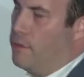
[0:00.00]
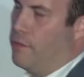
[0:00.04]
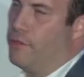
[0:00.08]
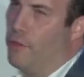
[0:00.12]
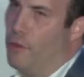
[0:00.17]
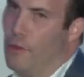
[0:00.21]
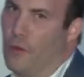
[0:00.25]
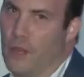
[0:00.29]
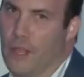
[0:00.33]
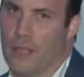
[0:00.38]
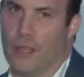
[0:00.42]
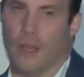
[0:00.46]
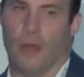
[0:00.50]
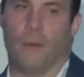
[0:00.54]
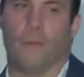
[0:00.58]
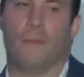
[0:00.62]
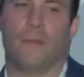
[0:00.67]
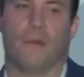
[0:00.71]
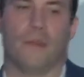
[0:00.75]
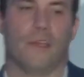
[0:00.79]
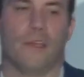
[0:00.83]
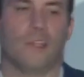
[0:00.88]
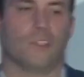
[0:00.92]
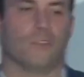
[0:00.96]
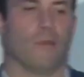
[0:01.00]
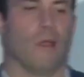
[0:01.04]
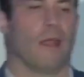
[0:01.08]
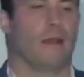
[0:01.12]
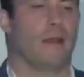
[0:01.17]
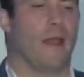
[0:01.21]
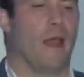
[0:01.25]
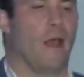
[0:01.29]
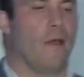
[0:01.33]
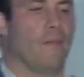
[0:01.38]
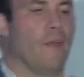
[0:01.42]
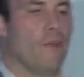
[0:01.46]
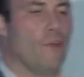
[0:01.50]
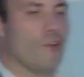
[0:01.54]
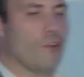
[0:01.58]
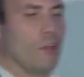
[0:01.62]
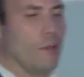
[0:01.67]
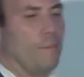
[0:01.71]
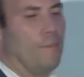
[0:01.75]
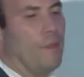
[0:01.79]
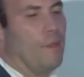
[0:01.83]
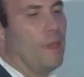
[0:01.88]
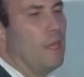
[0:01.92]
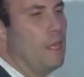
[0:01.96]
30 companies right now that are
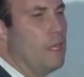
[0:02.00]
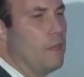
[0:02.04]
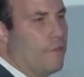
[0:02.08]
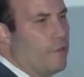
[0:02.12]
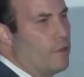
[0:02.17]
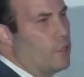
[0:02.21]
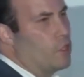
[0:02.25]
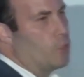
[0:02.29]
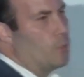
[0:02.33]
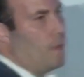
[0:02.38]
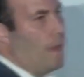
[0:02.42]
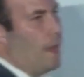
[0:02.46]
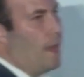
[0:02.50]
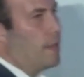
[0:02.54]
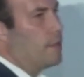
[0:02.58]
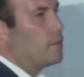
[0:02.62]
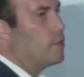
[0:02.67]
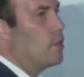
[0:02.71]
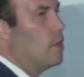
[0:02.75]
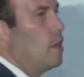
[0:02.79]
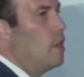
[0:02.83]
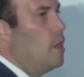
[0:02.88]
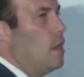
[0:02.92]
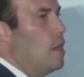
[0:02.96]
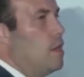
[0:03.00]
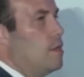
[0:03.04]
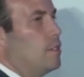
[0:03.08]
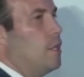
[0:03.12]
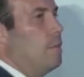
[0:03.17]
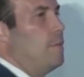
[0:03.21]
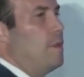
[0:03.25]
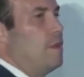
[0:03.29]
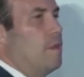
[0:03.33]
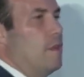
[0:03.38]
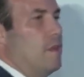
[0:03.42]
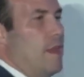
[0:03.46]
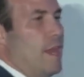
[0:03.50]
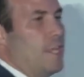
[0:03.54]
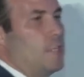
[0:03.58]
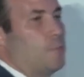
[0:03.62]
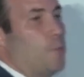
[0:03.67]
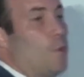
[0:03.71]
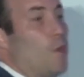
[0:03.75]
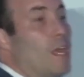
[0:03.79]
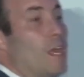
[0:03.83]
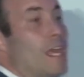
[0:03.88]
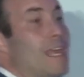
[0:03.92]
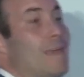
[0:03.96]
competing for the space to be the next
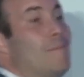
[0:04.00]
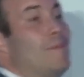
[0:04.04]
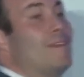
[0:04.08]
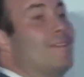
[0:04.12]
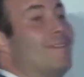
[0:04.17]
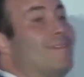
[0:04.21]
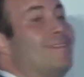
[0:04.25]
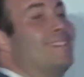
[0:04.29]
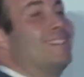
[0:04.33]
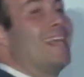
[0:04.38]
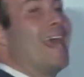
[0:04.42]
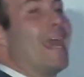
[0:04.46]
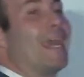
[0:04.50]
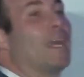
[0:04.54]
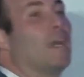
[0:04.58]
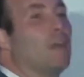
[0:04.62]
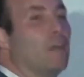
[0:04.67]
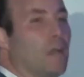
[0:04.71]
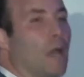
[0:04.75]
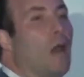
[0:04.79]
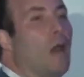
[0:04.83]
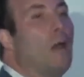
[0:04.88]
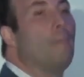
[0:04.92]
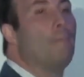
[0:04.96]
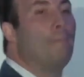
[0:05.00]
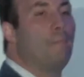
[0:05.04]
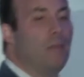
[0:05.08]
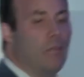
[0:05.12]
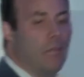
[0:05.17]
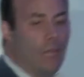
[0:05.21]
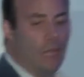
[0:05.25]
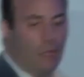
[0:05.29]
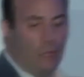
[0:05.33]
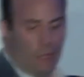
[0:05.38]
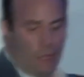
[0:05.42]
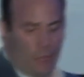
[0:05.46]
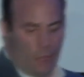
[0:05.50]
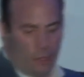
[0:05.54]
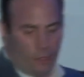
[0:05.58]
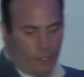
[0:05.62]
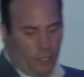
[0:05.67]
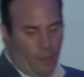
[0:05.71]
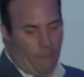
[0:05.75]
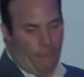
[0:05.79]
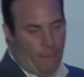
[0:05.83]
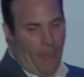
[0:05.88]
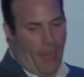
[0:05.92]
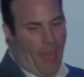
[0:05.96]
behemoth tech company
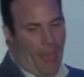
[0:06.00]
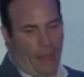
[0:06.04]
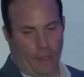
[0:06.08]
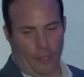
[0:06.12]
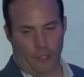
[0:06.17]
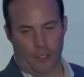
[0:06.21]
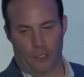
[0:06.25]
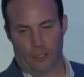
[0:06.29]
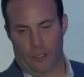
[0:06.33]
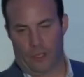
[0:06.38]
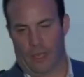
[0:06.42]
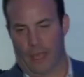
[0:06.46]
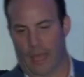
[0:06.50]
to manage.